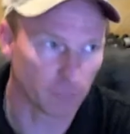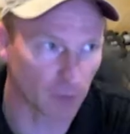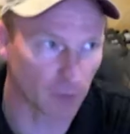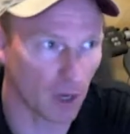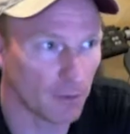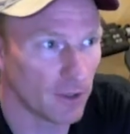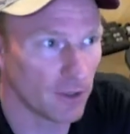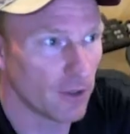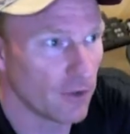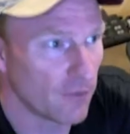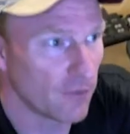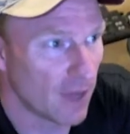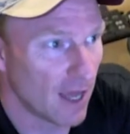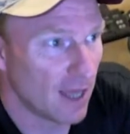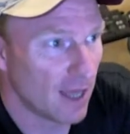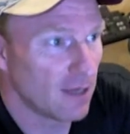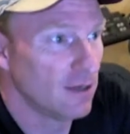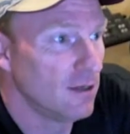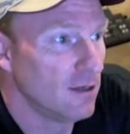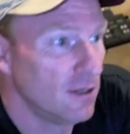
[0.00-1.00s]
probably heard
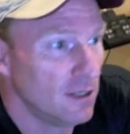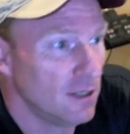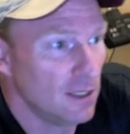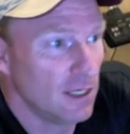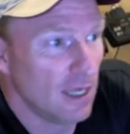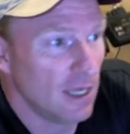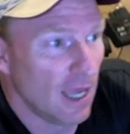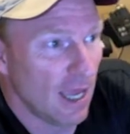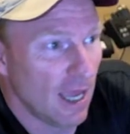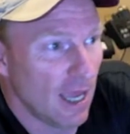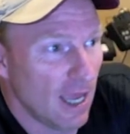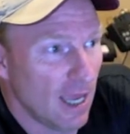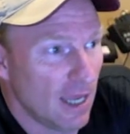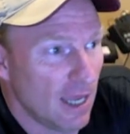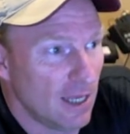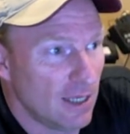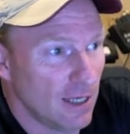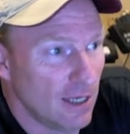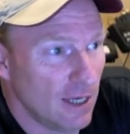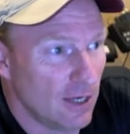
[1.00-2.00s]
that,
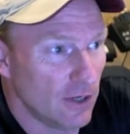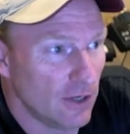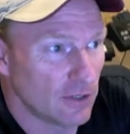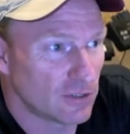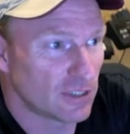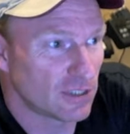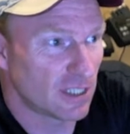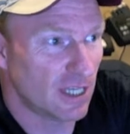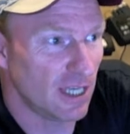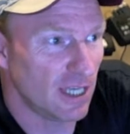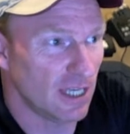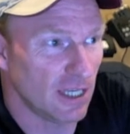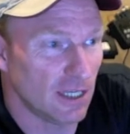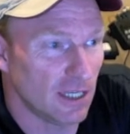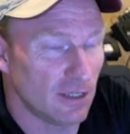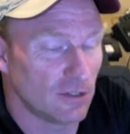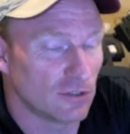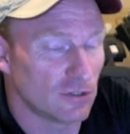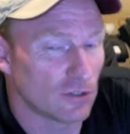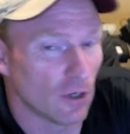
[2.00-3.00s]
and here's the
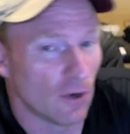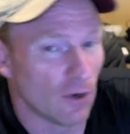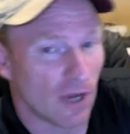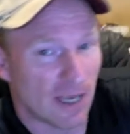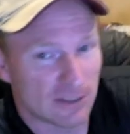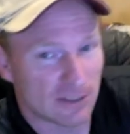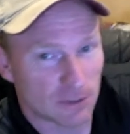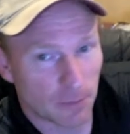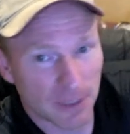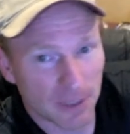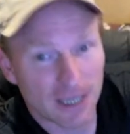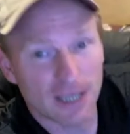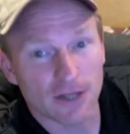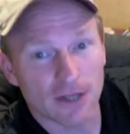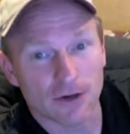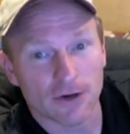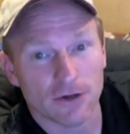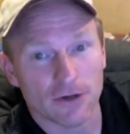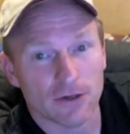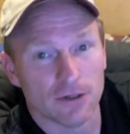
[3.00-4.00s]
key. So as a
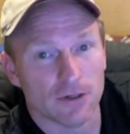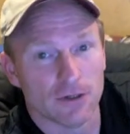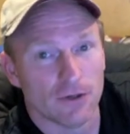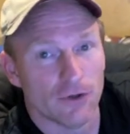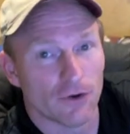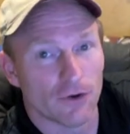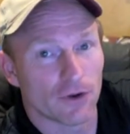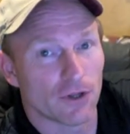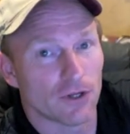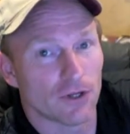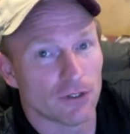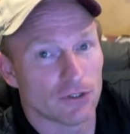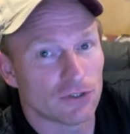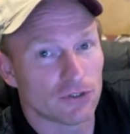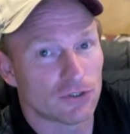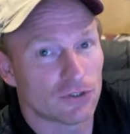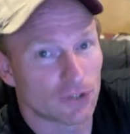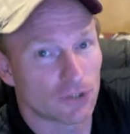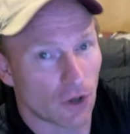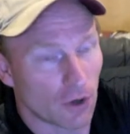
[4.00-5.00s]
beginner, you're going to
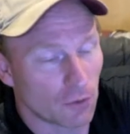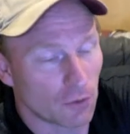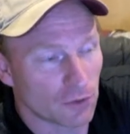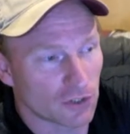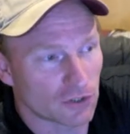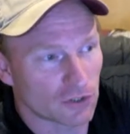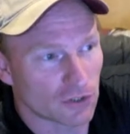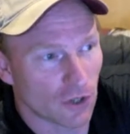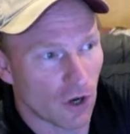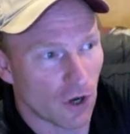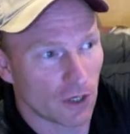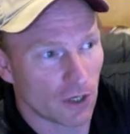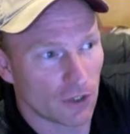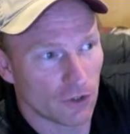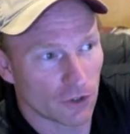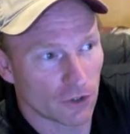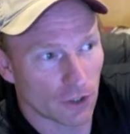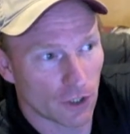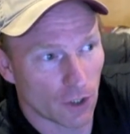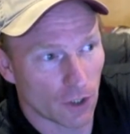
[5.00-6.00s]
start with the song,
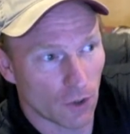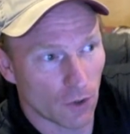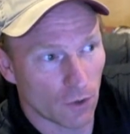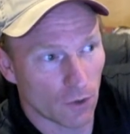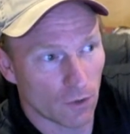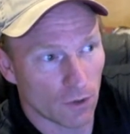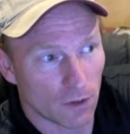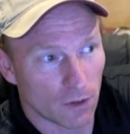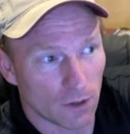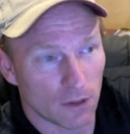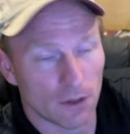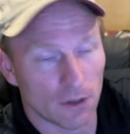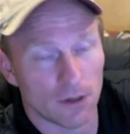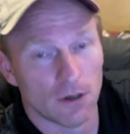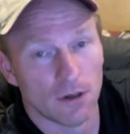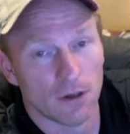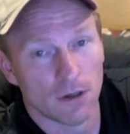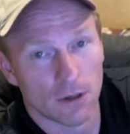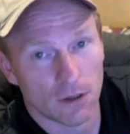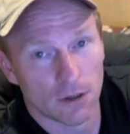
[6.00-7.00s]
and you're going to go,
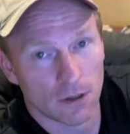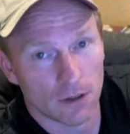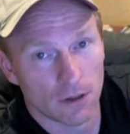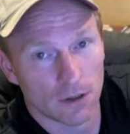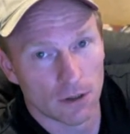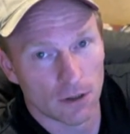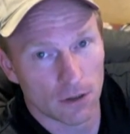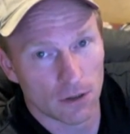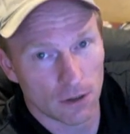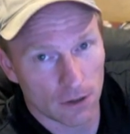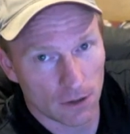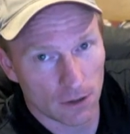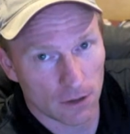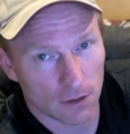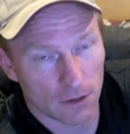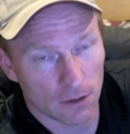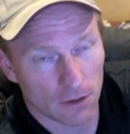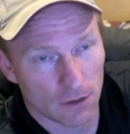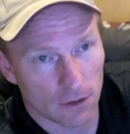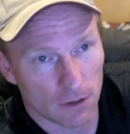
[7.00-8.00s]

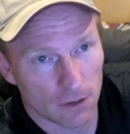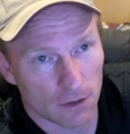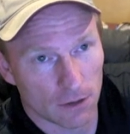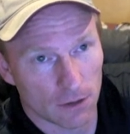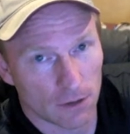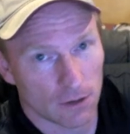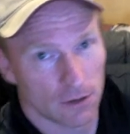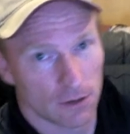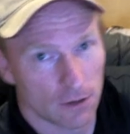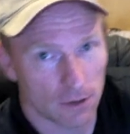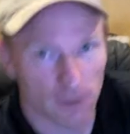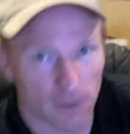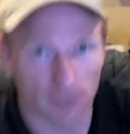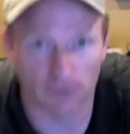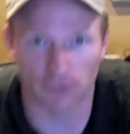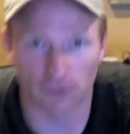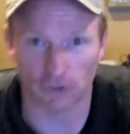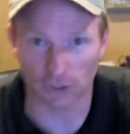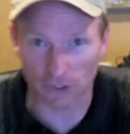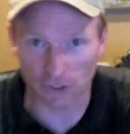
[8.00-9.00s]

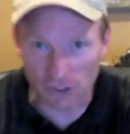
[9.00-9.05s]
and then you're going to